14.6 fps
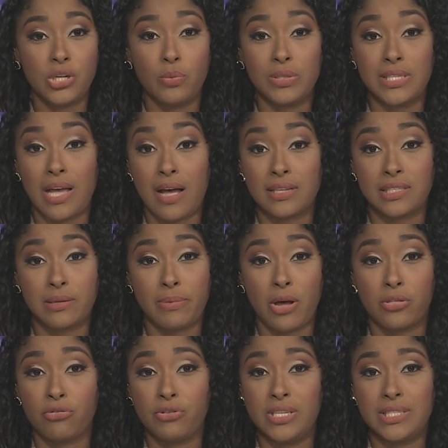she was asked
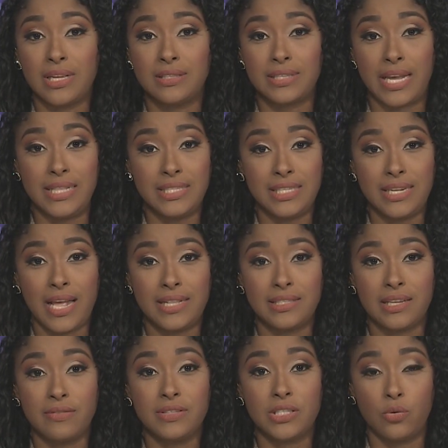about the recent
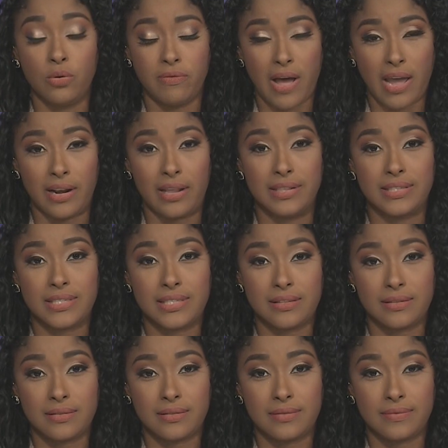incidents of school
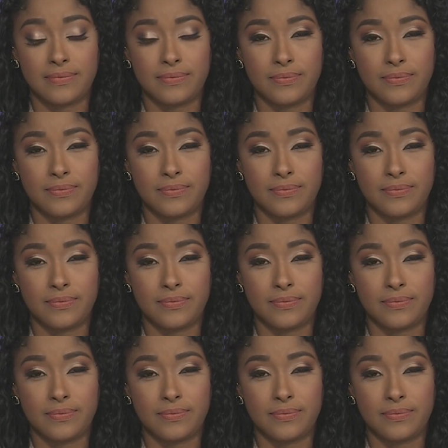violence.